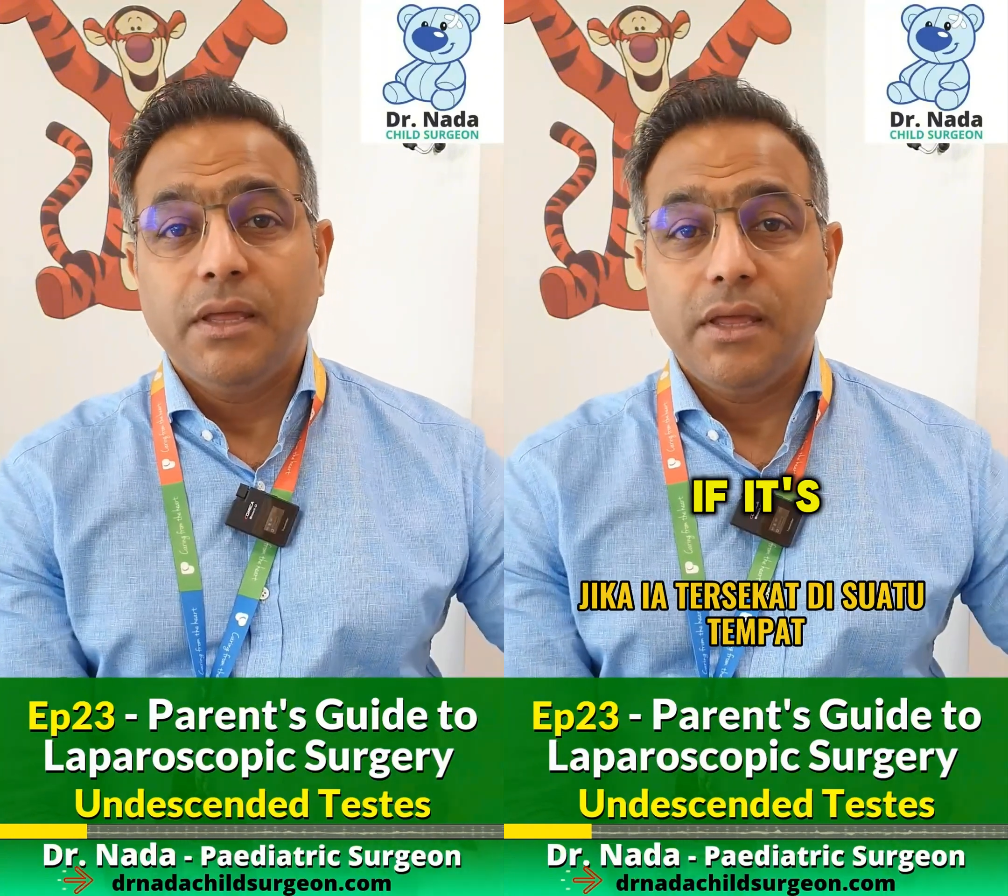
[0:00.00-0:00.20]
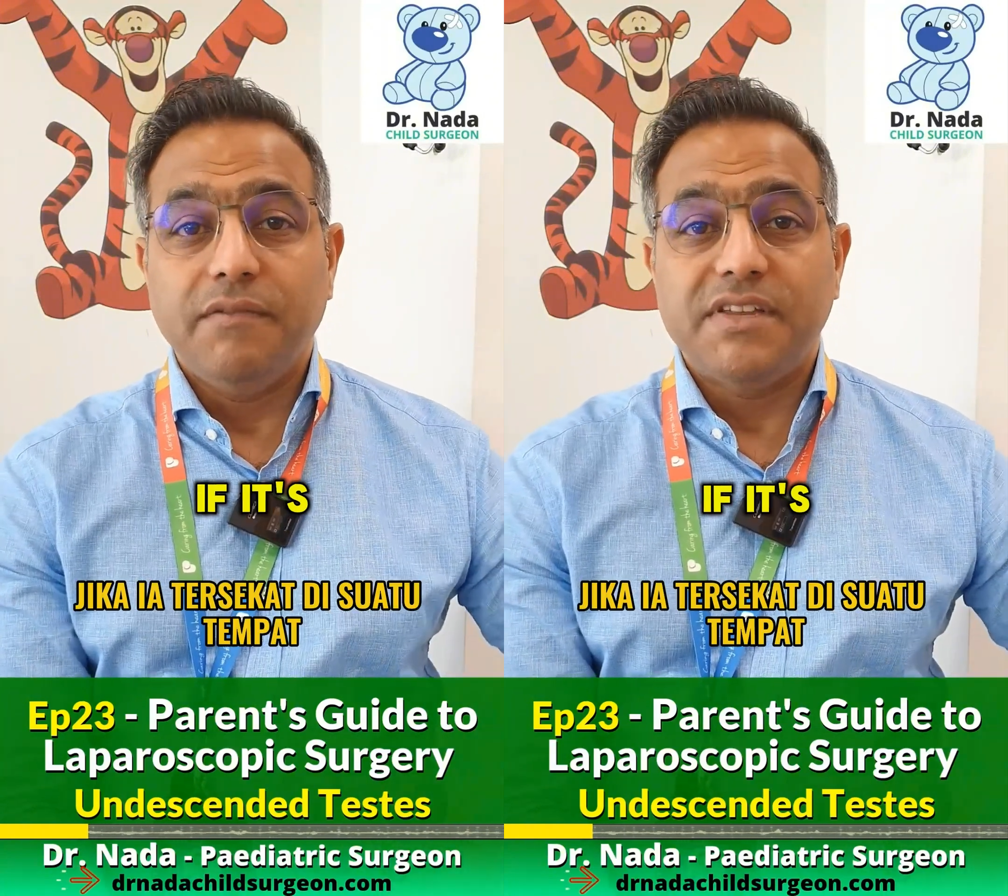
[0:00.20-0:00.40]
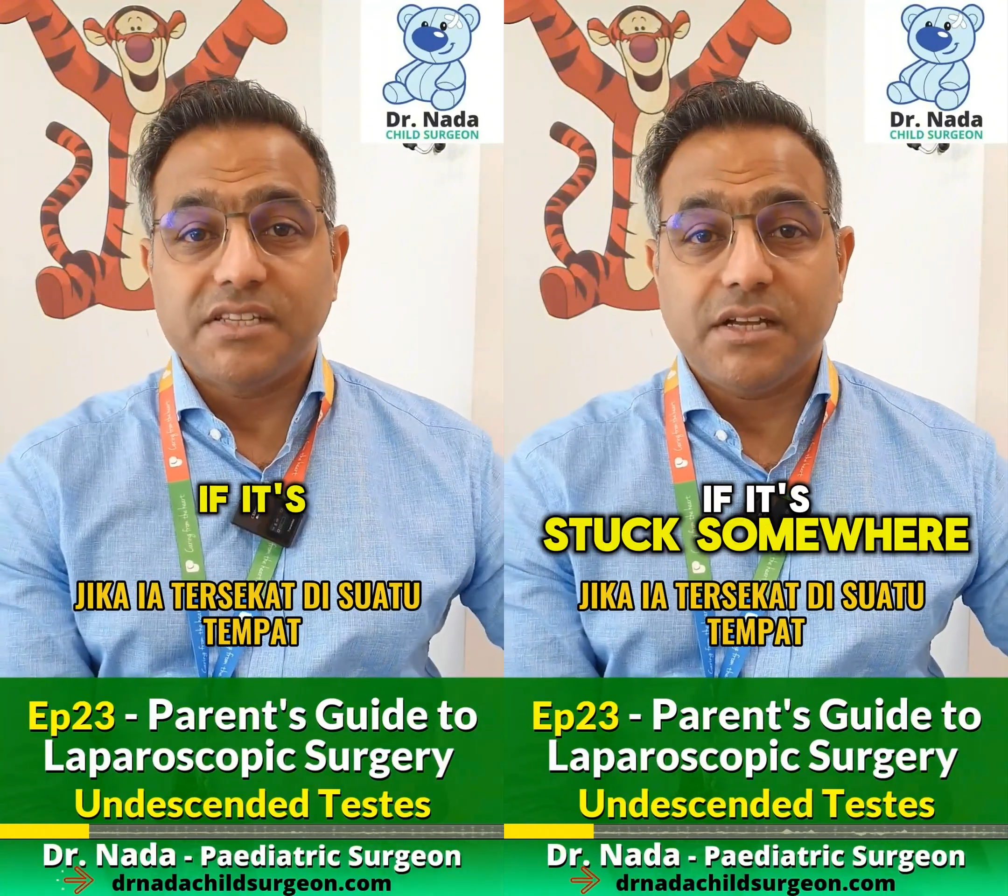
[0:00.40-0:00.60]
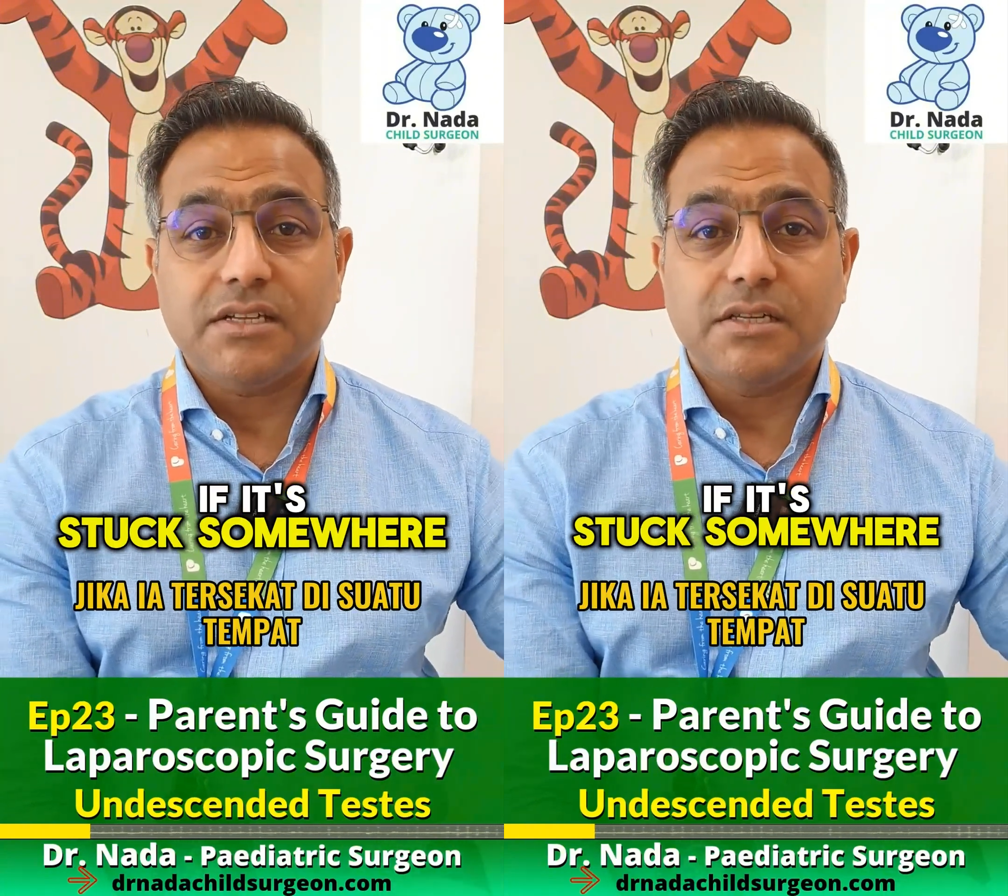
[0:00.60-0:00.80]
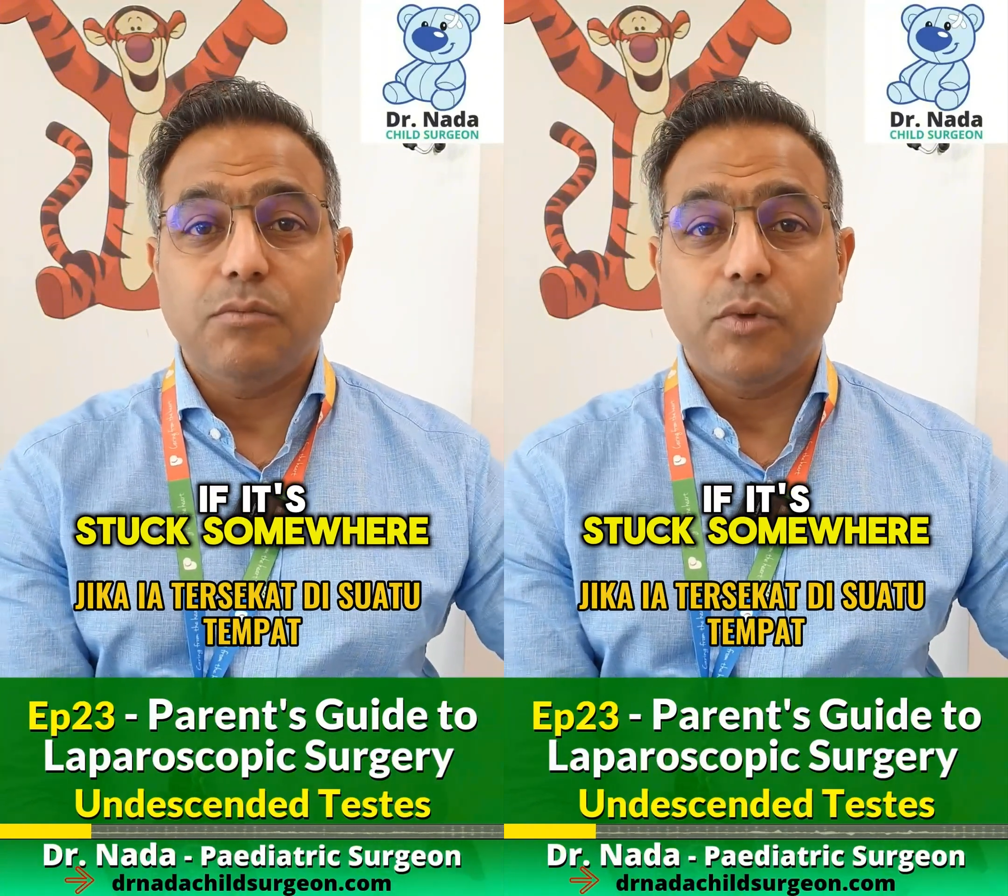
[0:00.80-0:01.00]
if it's
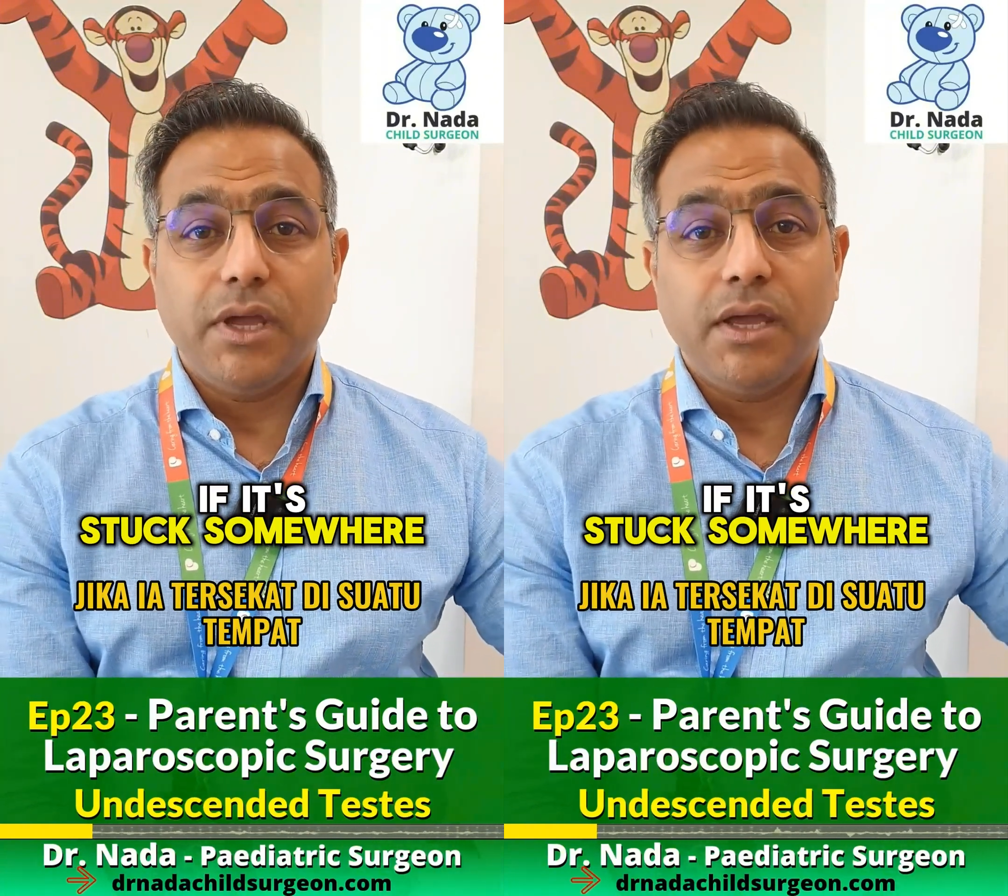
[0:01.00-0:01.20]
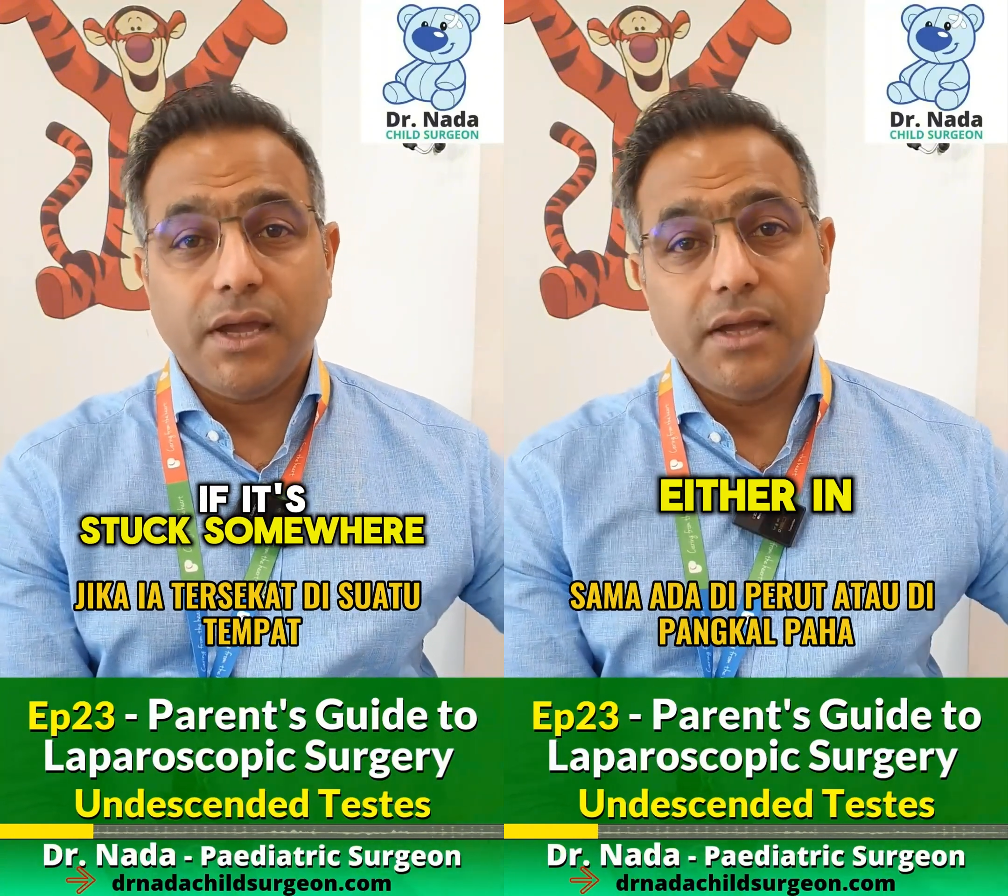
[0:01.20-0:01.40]
stuck somewhere,